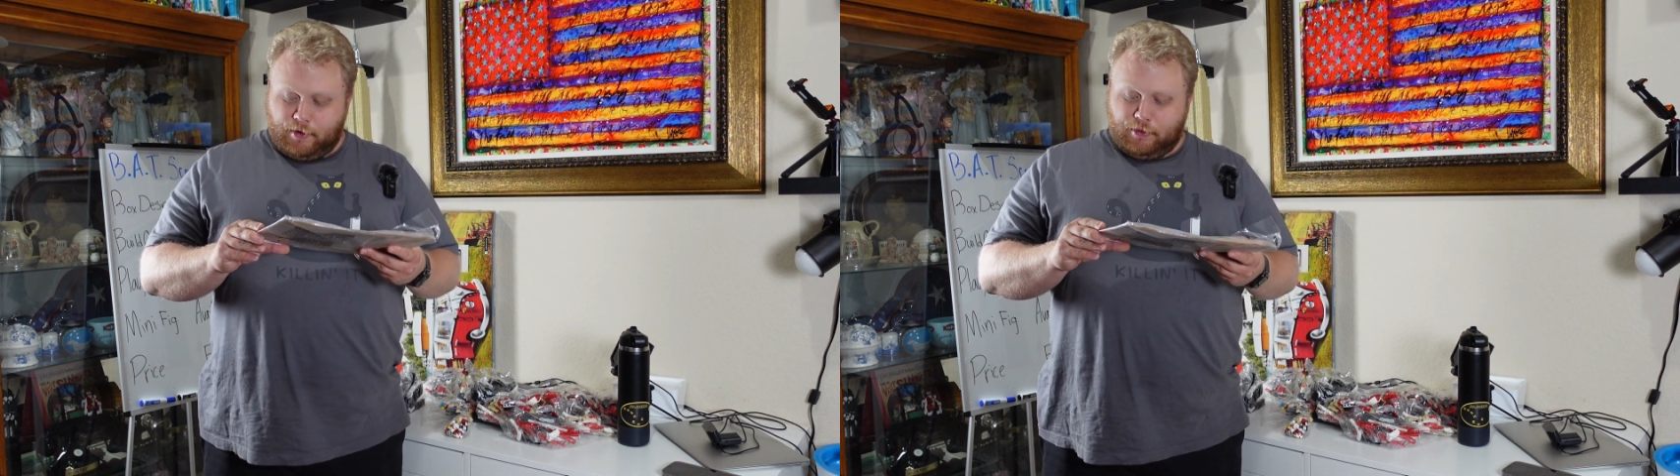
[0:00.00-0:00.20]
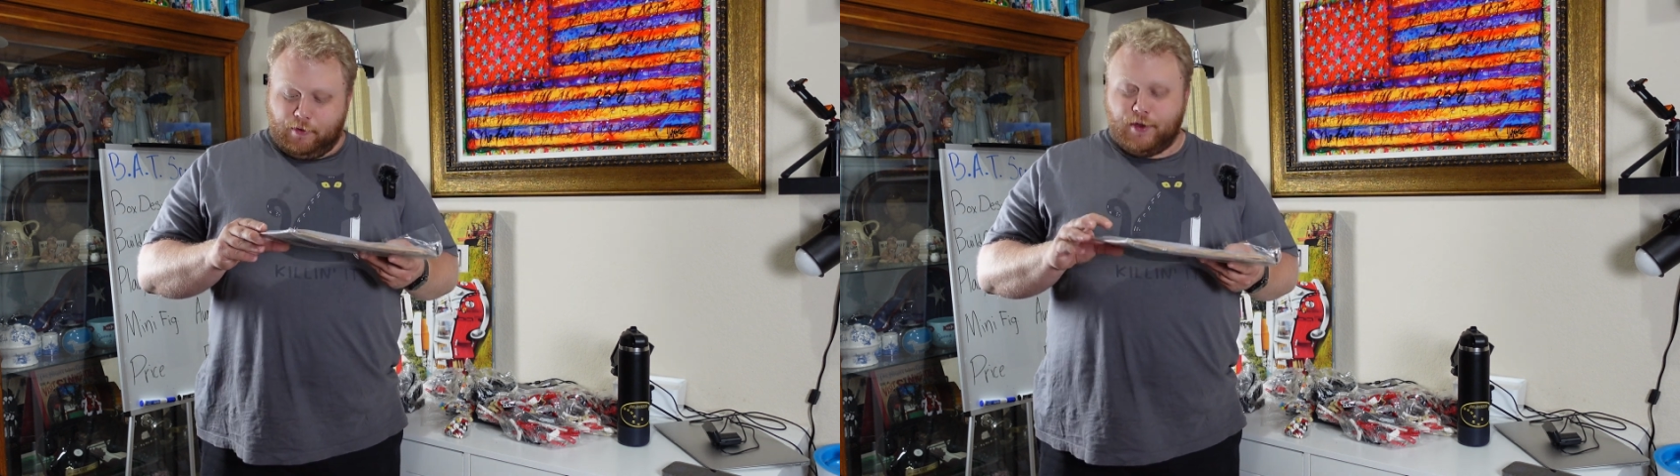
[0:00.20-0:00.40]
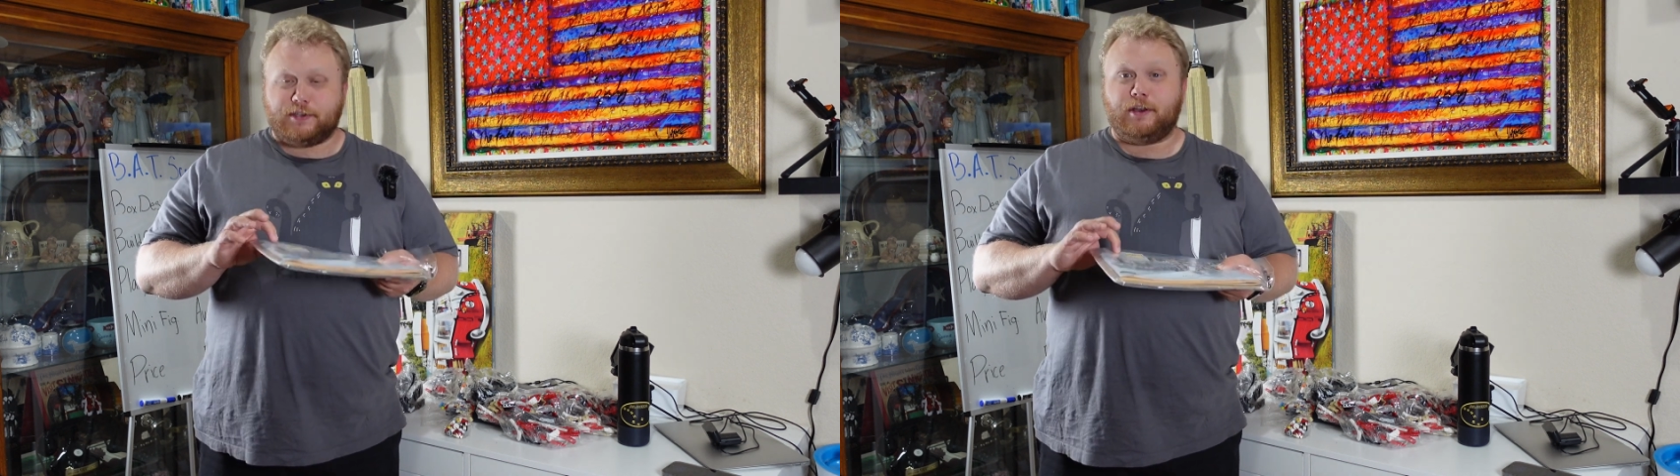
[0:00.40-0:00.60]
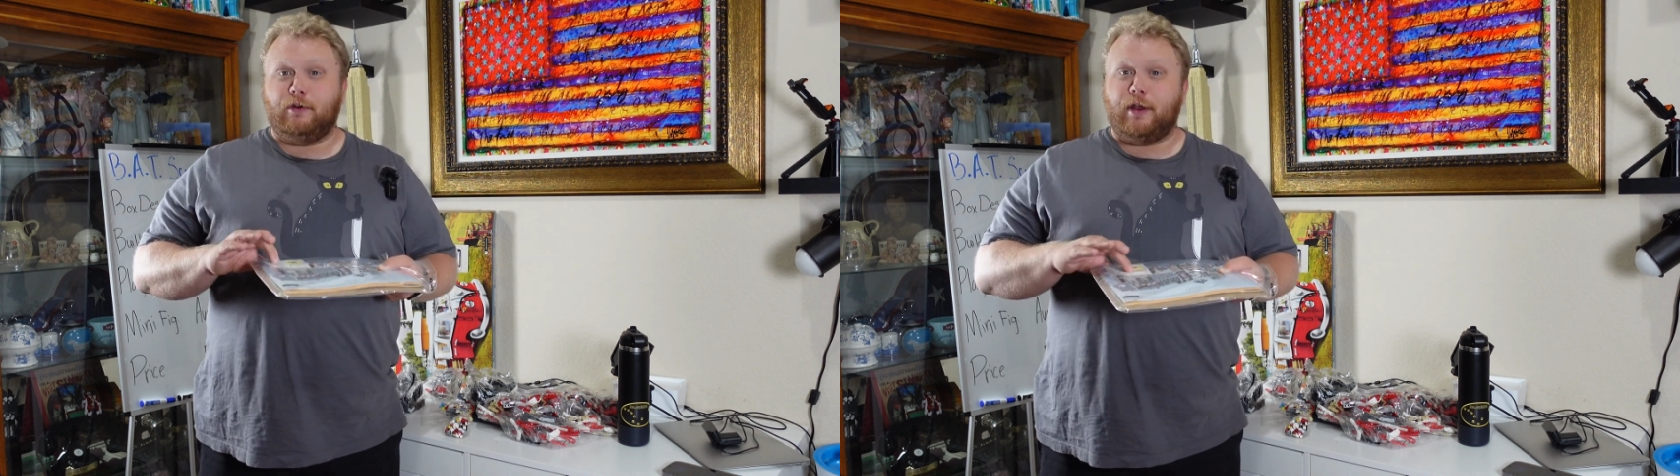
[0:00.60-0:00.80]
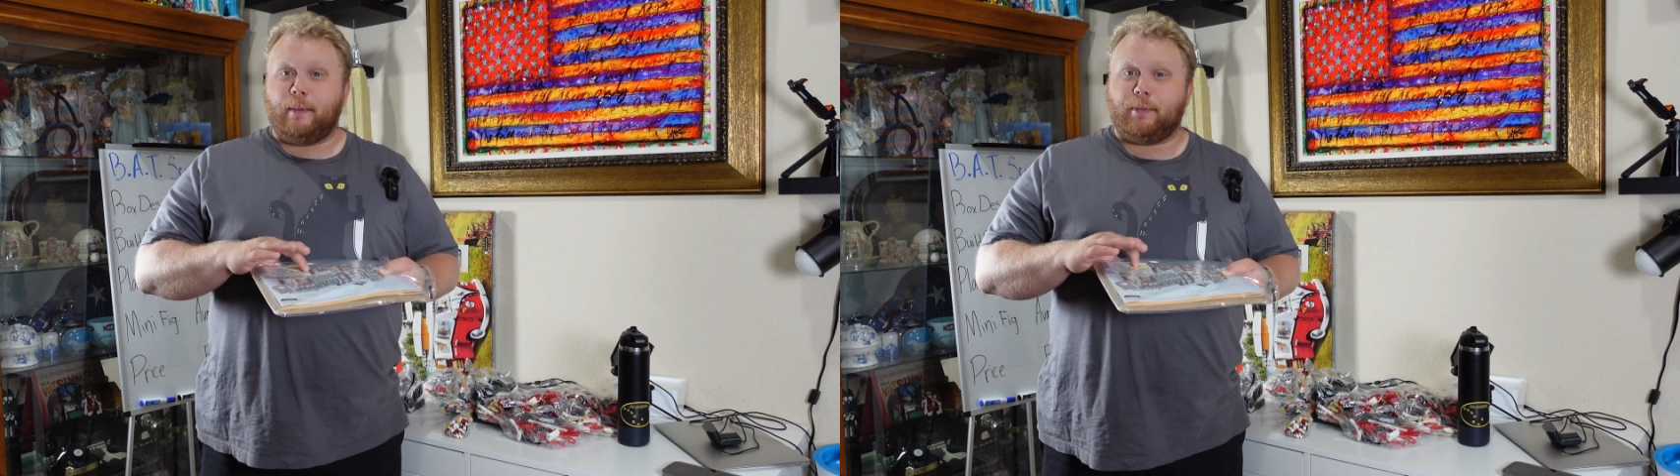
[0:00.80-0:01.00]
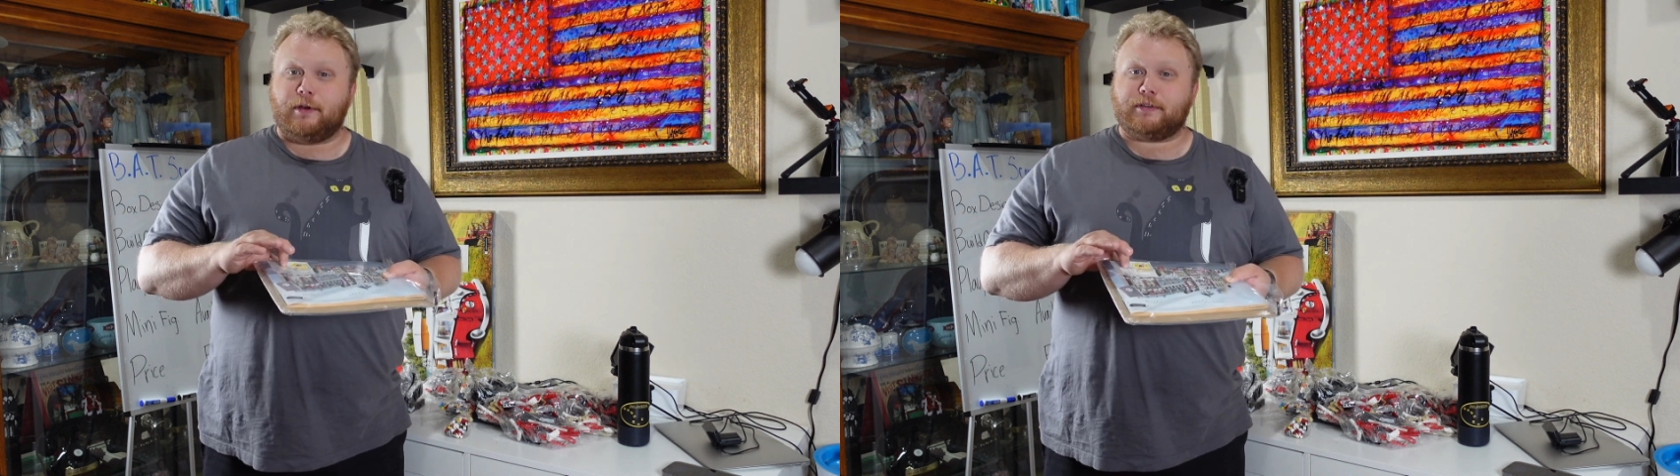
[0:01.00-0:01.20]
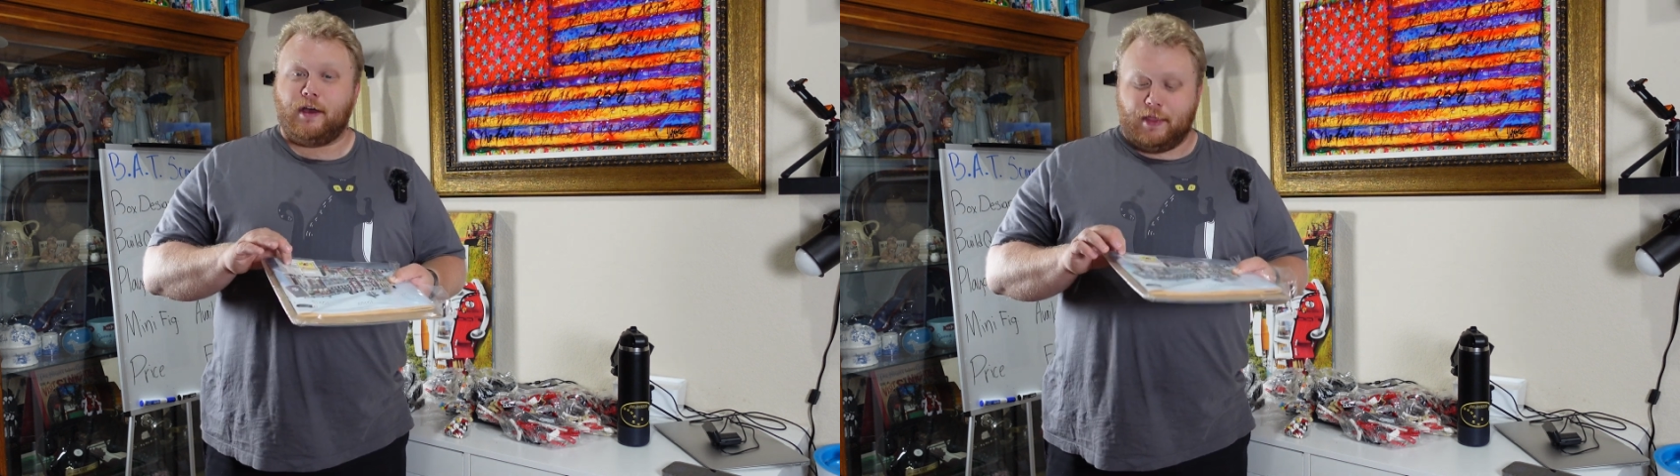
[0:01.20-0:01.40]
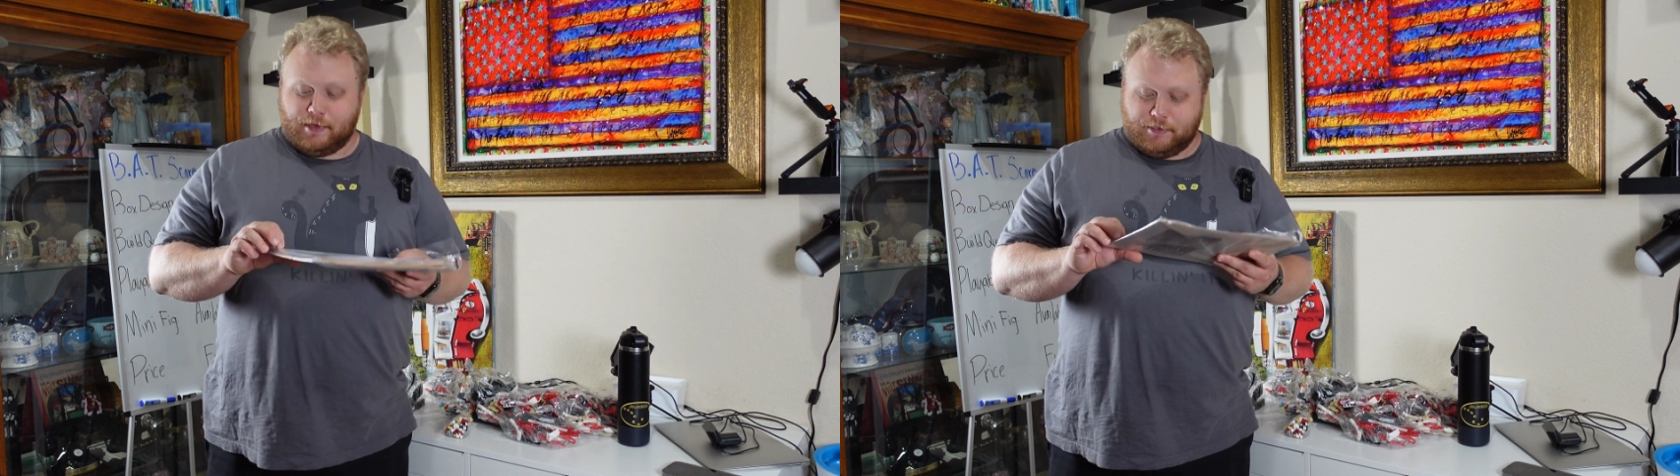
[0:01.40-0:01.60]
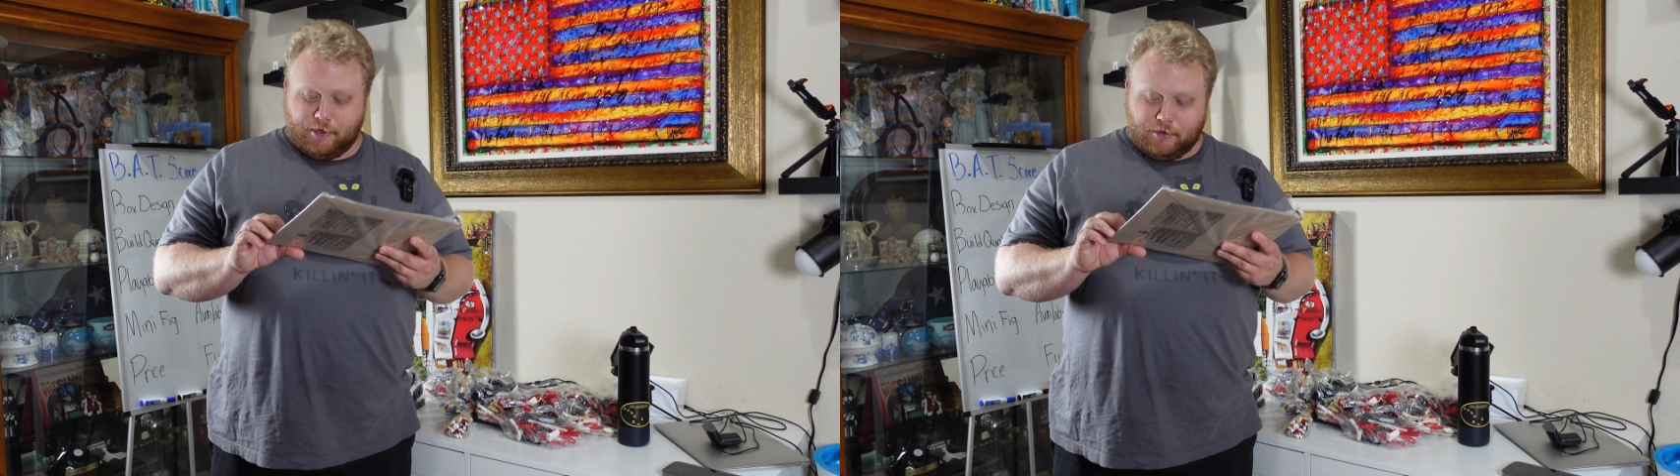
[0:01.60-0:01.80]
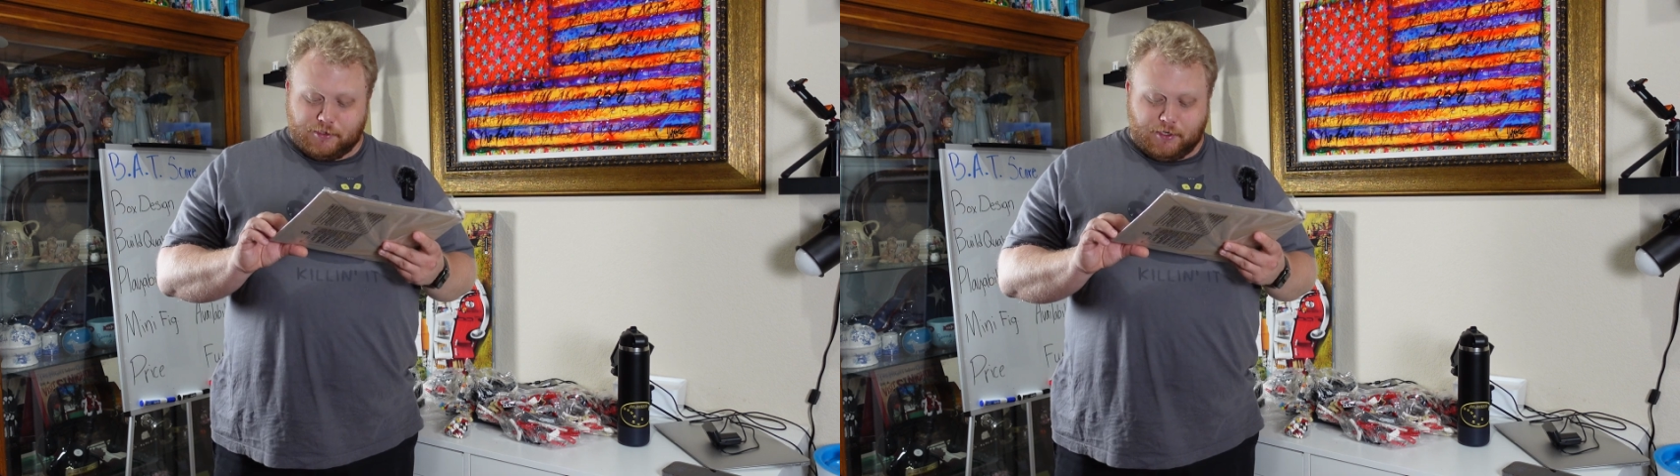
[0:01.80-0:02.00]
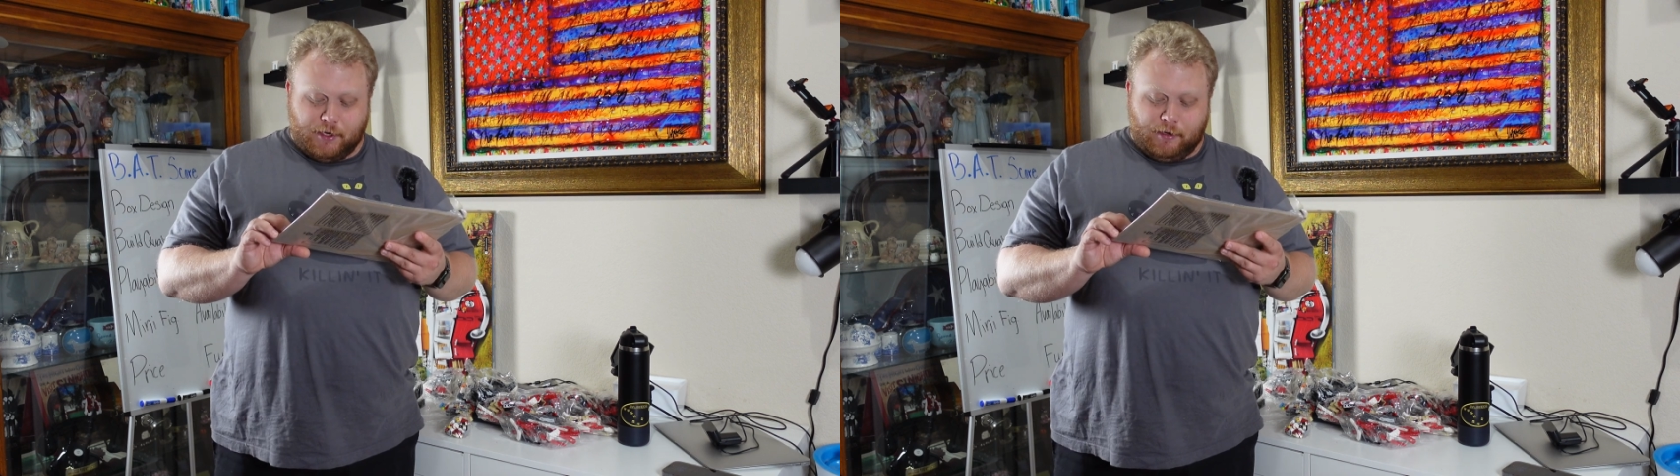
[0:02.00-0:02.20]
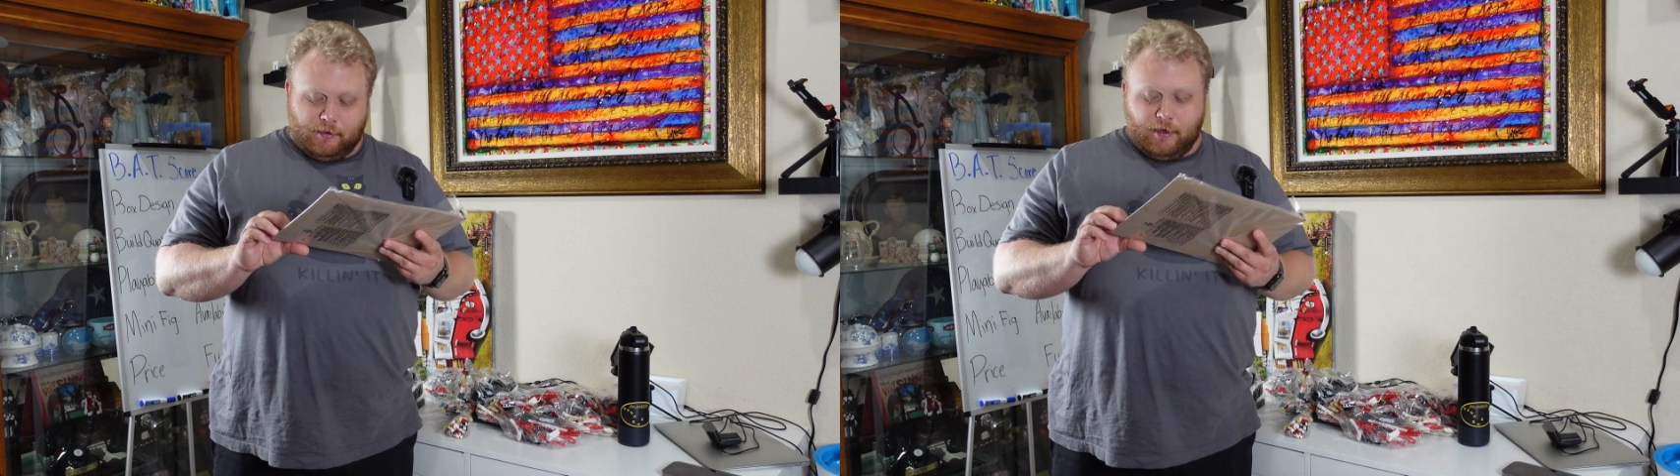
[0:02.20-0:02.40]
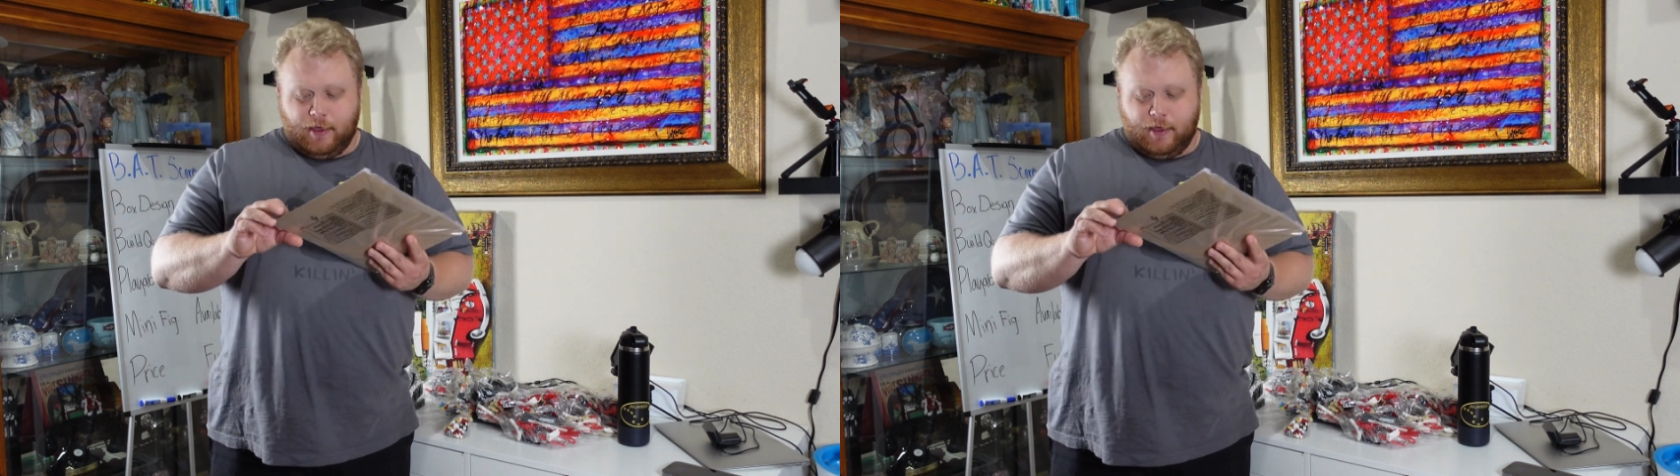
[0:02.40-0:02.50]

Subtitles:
there is no numbers on that sticker sheet,